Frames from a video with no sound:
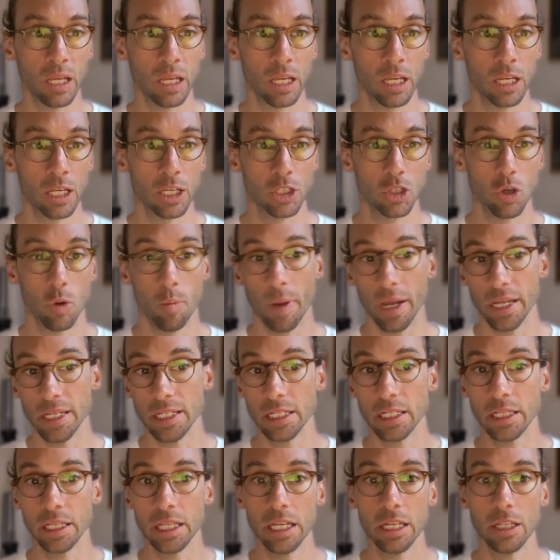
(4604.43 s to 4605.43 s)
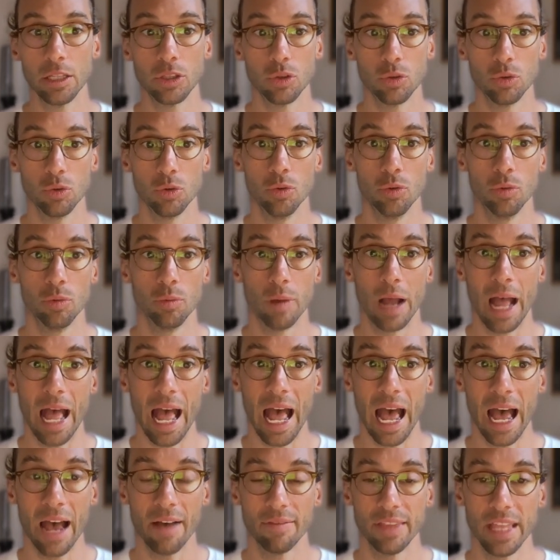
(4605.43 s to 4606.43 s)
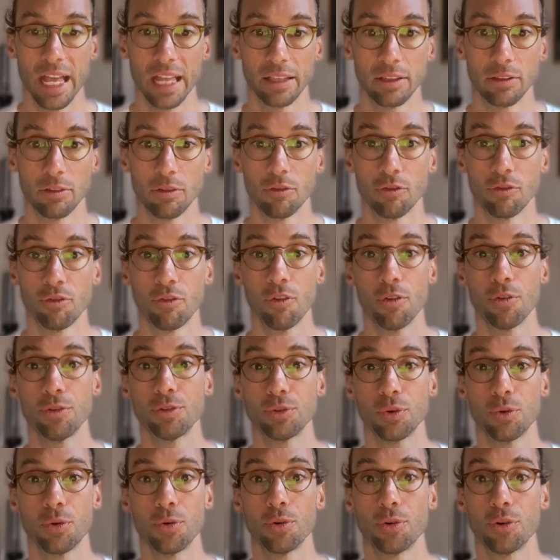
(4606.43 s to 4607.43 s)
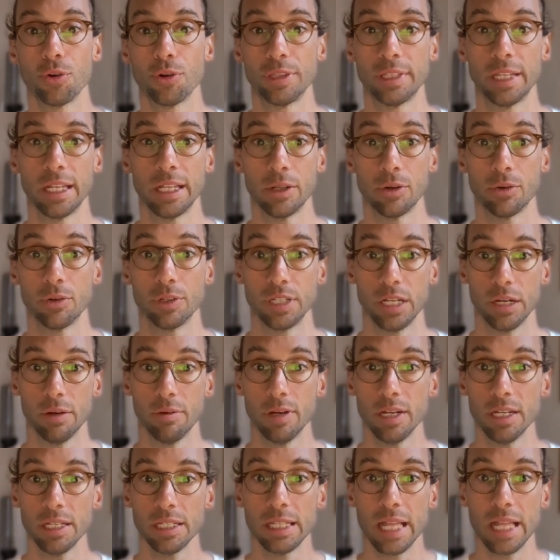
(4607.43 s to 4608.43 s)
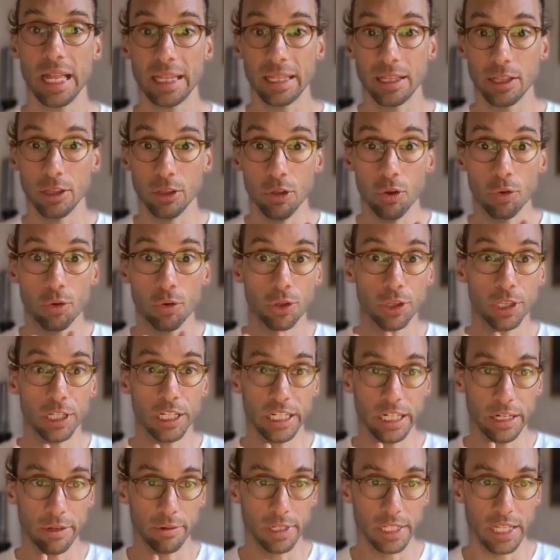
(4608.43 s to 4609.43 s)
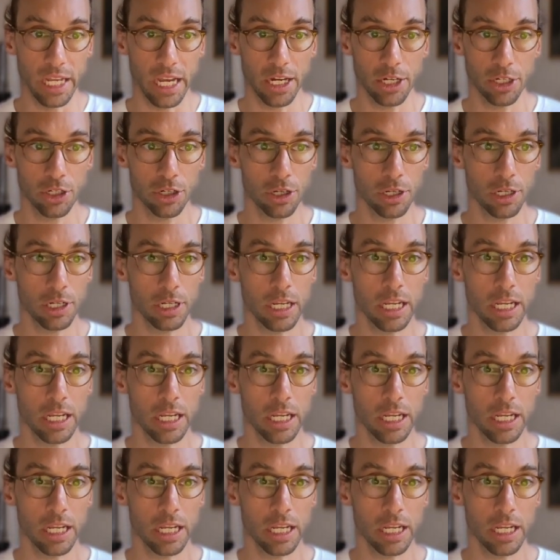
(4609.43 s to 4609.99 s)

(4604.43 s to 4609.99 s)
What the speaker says: So basically, to have that first order Taylor series, that local linearization,